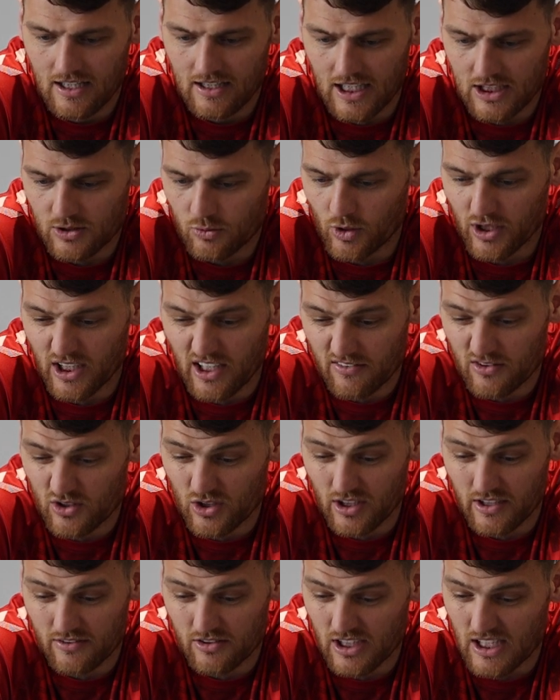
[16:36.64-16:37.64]
that's what he gives you.
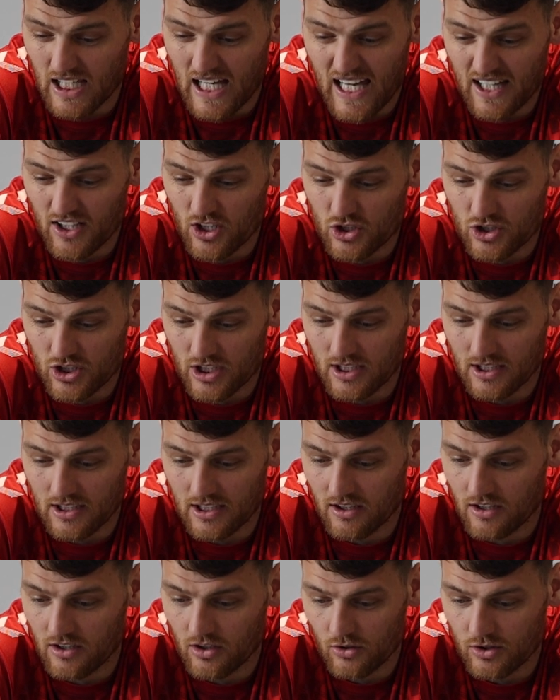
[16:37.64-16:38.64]
He gives you that energy and
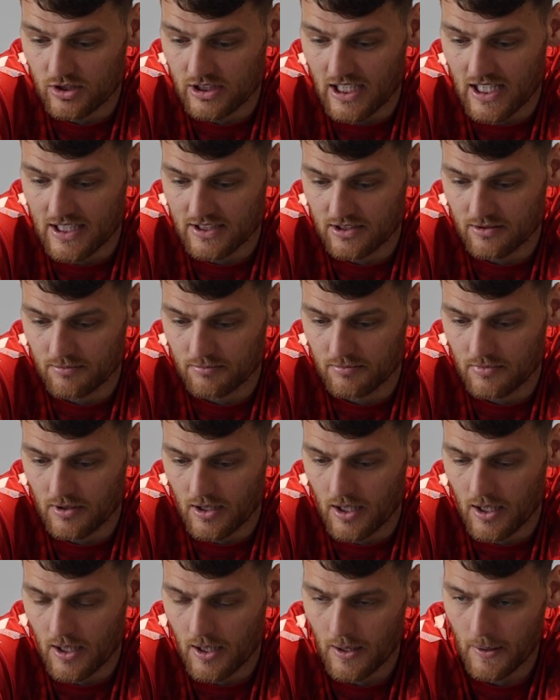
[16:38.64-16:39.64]
enthusiasm,
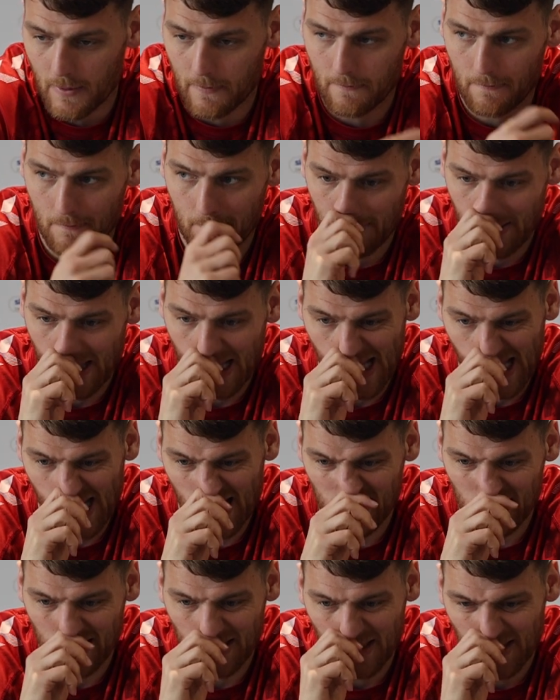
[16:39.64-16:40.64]
um,
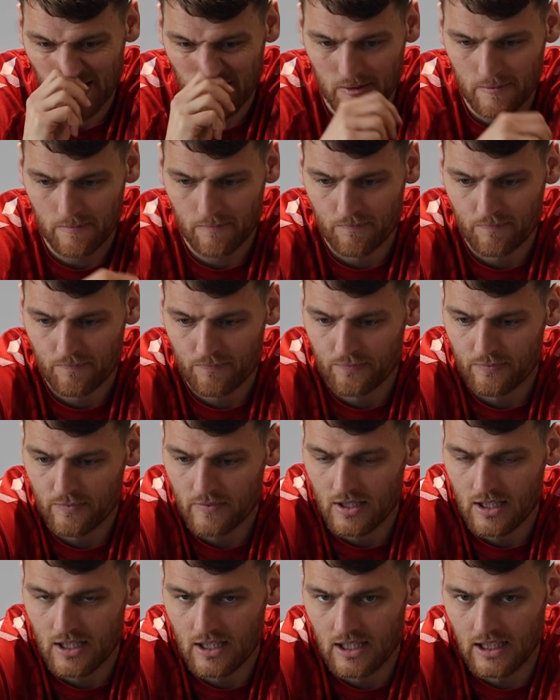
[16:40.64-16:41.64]
and
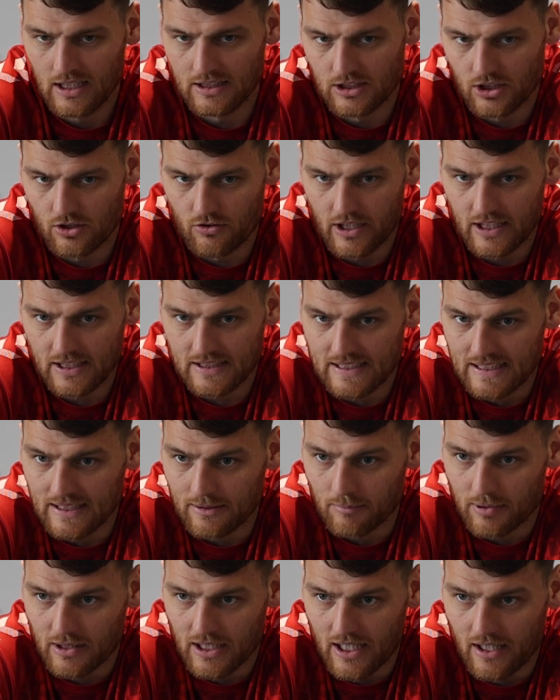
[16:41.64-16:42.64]
he's a great
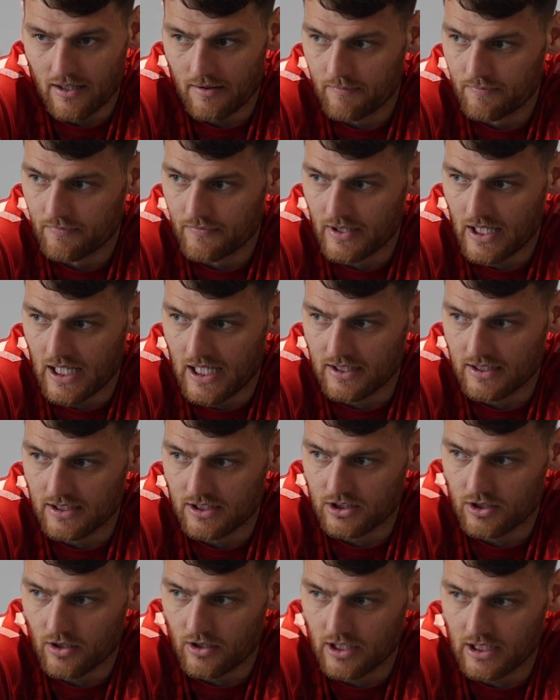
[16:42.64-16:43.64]
team player,
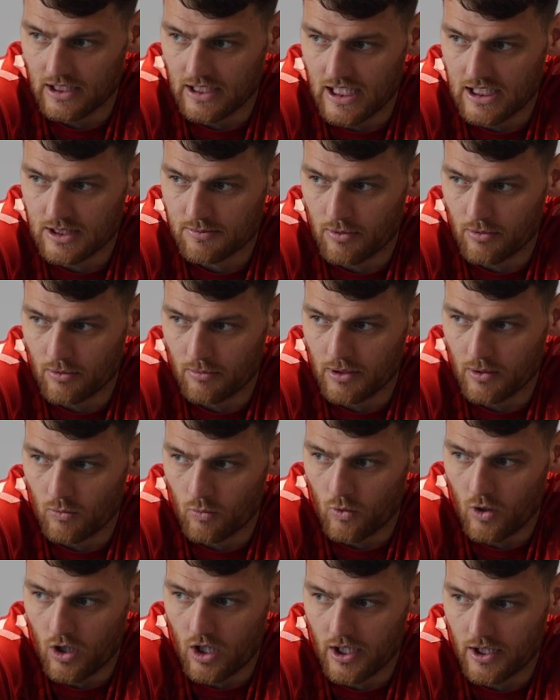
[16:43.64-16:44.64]
Andi. So I think that's probably
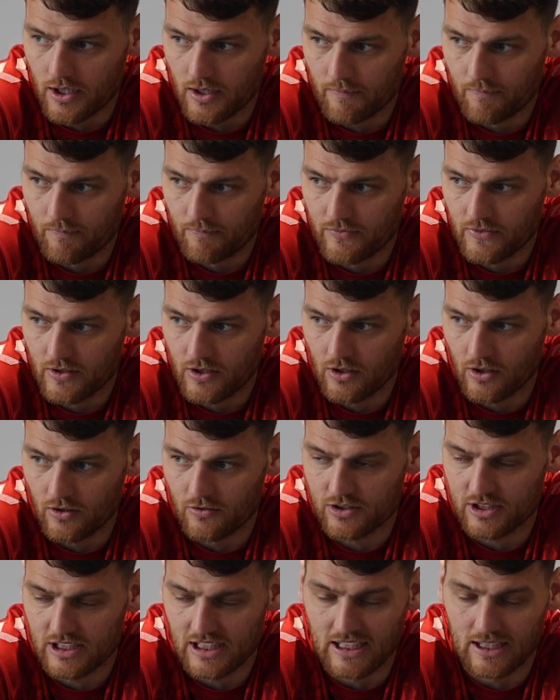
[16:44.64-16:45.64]
why
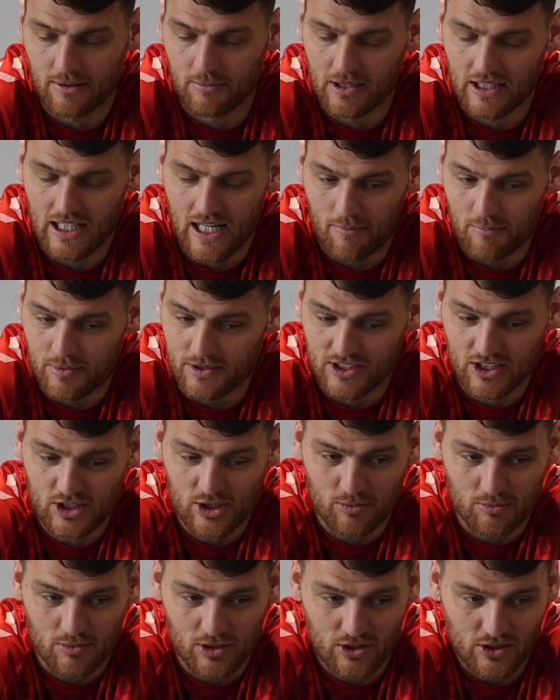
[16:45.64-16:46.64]
you've seen him in that
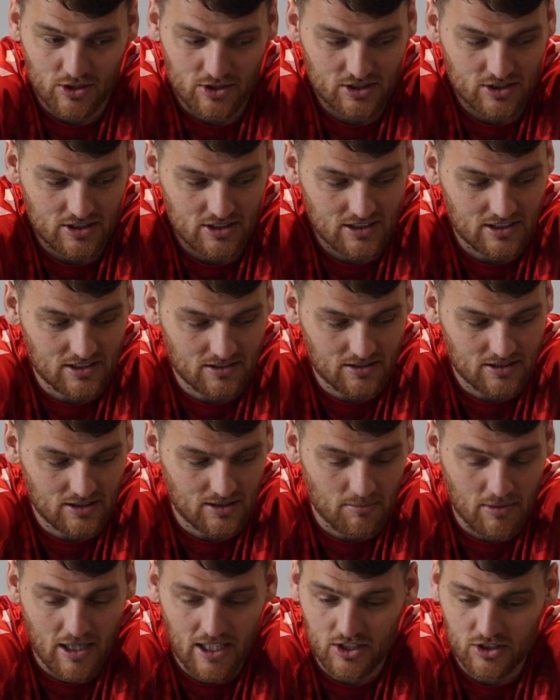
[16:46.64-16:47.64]
position because
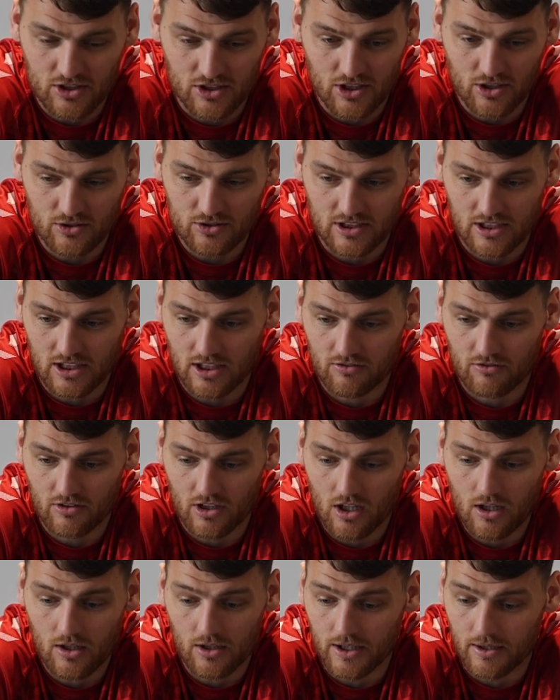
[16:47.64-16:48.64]
the manager knows that he can
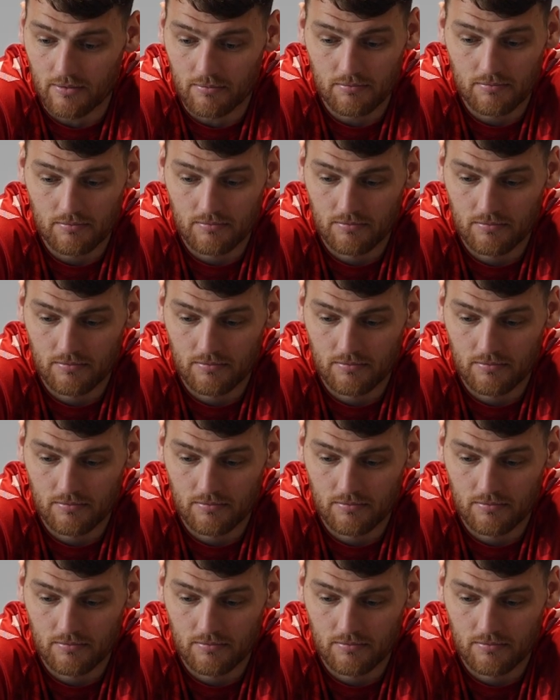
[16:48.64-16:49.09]
rely on him.